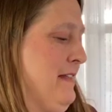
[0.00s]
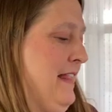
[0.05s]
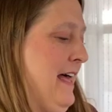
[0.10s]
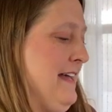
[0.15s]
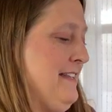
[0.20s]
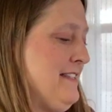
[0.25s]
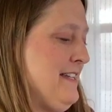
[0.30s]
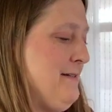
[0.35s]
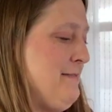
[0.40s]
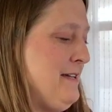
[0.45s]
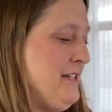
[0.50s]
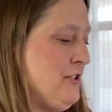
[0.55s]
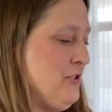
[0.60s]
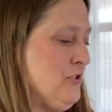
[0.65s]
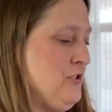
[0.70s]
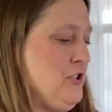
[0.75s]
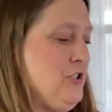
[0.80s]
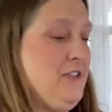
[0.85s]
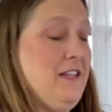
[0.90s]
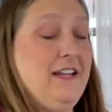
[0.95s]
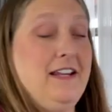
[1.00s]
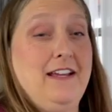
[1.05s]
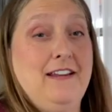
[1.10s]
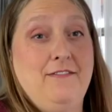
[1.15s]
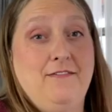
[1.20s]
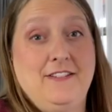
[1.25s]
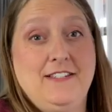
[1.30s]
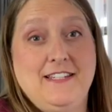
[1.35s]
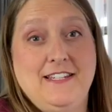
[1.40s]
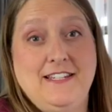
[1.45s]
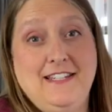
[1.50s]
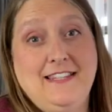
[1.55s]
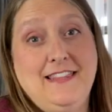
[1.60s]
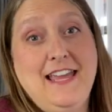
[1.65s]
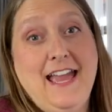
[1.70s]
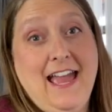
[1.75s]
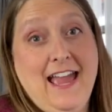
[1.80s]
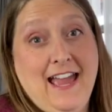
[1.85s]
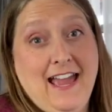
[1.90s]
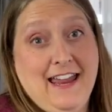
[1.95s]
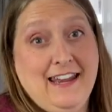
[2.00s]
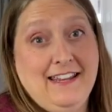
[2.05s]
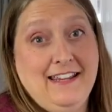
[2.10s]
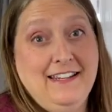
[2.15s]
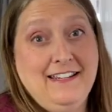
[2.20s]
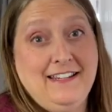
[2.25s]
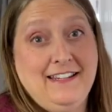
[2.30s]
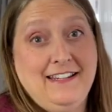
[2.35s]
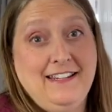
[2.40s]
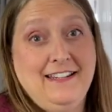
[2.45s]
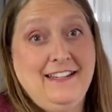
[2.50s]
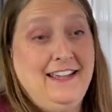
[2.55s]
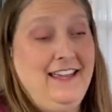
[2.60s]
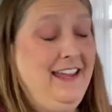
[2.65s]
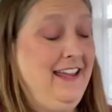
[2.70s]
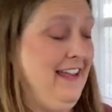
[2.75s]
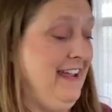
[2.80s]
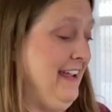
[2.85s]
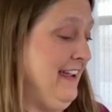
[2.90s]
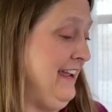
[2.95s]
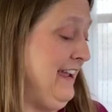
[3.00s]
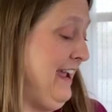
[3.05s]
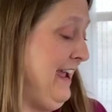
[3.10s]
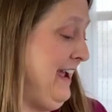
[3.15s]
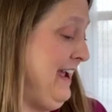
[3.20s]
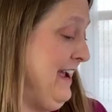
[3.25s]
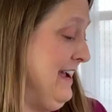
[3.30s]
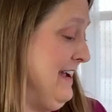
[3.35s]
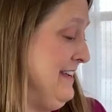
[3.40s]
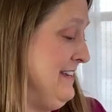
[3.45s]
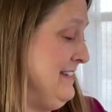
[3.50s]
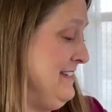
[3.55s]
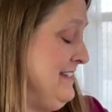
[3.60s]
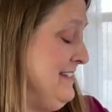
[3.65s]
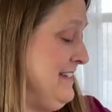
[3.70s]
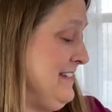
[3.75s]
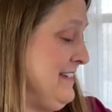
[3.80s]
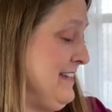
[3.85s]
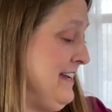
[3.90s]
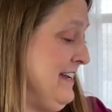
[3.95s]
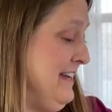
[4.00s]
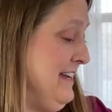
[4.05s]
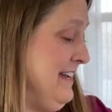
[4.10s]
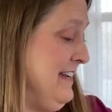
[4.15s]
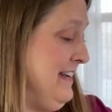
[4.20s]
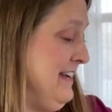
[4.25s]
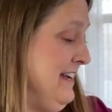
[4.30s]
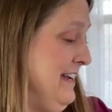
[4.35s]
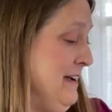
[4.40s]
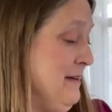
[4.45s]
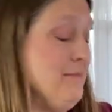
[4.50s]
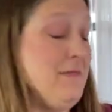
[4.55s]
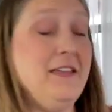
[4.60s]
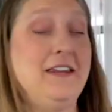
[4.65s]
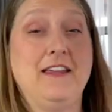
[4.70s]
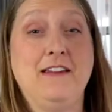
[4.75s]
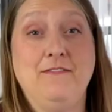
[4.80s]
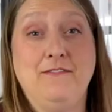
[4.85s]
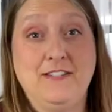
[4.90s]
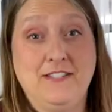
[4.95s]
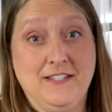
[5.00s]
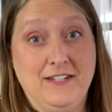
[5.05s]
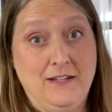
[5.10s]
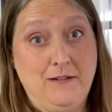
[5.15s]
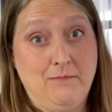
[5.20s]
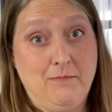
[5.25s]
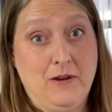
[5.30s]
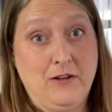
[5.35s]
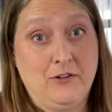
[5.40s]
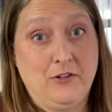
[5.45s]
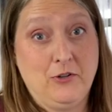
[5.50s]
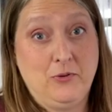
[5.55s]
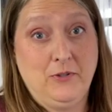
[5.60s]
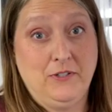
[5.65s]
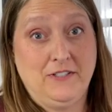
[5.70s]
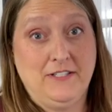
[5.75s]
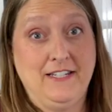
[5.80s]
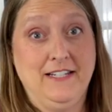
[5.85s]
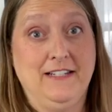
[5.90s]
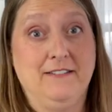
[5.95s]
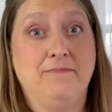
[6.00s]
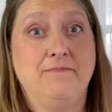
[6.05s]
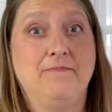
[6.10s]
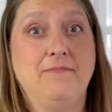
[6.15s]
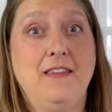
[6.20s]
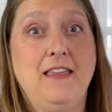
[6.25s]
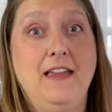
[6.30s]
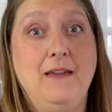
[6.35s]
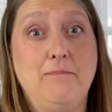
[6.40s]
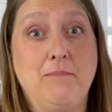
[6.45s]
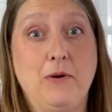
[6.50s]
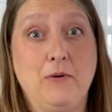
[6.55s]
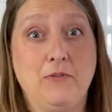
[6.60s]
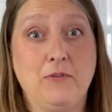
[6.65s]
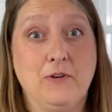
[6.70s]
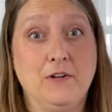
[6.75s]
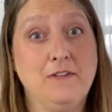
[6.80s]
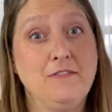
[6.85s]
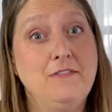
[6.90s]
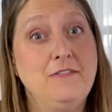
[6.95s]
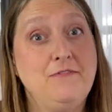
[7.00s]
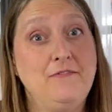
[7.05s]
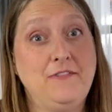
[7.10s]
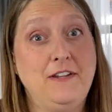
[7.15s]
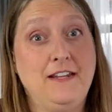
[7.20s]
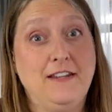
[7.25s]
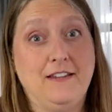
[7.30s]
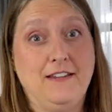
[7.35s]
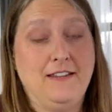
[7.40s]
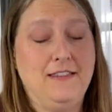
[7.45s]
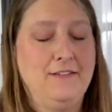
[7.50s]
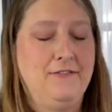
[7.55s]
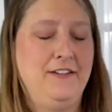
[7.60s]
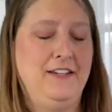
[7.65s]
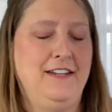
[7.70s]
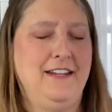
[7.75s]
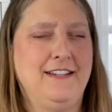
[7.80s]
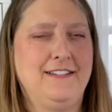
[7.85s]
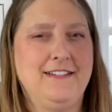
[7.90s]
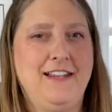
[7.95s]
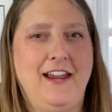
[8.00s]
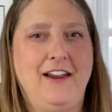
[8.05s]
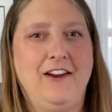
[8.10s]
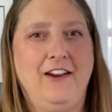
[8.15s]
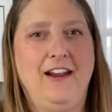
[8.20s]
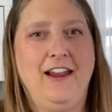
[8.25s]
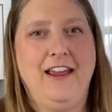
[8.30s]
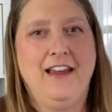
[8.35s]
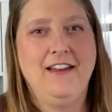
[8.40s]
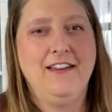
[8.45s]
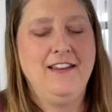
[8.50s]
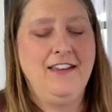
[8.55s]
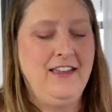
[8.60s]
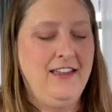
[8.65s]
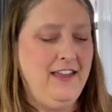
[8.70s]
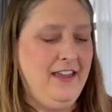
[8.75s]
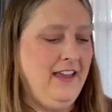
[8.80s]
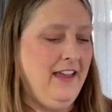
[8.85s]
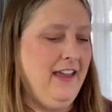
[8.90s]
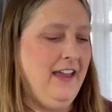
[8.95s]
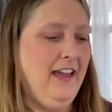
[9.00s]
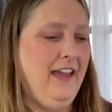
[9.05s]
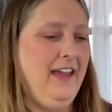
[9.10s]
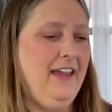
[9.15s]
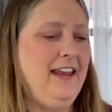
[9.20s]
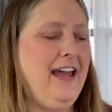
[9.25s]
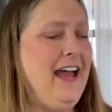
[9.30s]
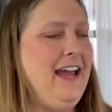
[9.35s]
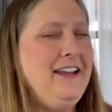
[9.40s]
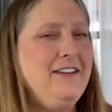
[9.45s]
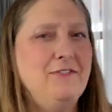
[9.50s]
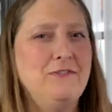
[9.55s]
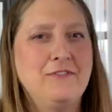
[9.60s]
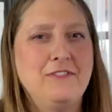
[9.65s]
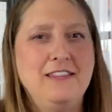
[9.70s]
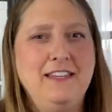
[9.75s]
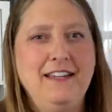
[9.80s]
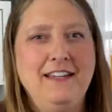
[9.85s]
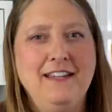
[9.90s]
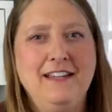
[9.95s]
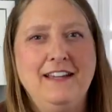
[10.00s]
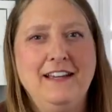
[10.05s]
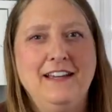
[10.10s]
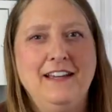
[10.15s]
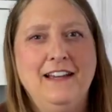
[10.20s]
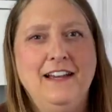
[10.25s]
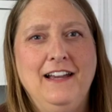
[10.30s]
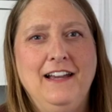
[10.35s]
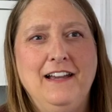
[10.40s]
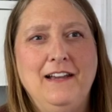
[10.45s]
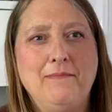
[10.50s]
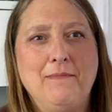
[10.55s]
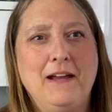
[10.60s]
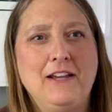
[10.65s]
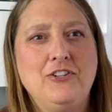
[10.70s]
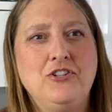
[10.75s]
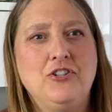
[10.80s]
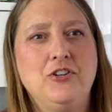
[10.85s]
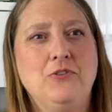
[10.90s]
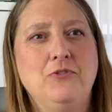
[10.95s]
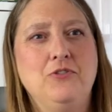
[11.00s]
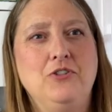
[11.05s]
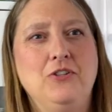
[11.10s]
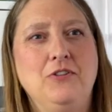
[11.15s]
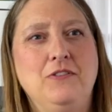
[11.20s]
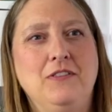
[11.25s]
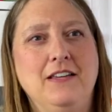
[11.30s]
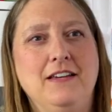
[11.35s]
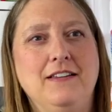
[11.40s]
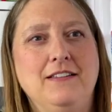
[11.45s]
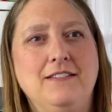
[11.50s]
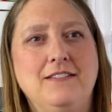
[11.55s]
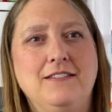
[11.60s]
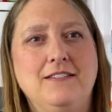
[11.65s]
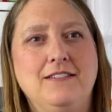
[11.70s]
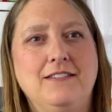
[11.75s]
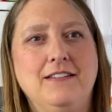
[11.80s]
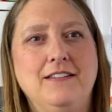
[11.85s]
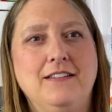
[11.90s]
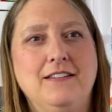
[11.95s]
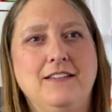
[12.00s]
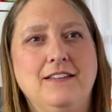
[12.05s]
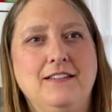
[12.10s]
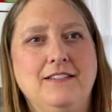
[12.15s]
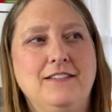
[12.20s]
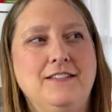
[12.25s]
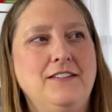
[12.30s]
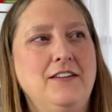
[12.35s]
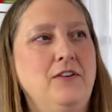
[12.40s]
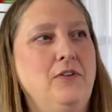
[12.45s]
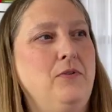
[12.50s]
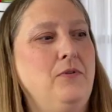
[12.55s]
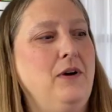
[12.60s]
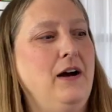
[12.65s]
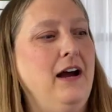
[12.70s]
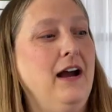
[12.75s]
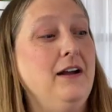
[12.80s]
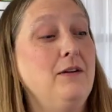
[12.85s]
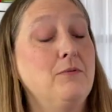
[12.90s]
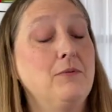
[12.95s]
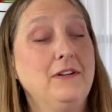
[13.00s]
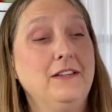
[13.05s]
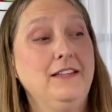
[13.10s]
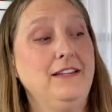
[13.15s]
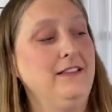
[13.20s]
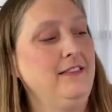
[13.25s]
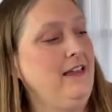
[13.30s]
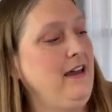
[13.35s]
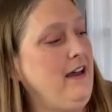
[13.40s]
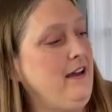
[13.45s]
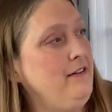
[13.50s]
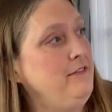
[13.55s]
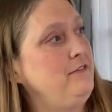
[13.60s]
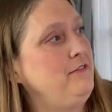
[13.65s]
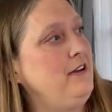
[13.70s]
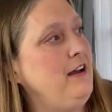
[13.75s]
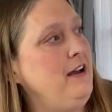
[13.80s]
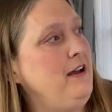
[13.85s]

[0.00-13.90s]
last time I told you that I had visited the attic and that I had visited Modern Quilting, and both are in the Phoenix area. And I don't think I showed you this. So I really love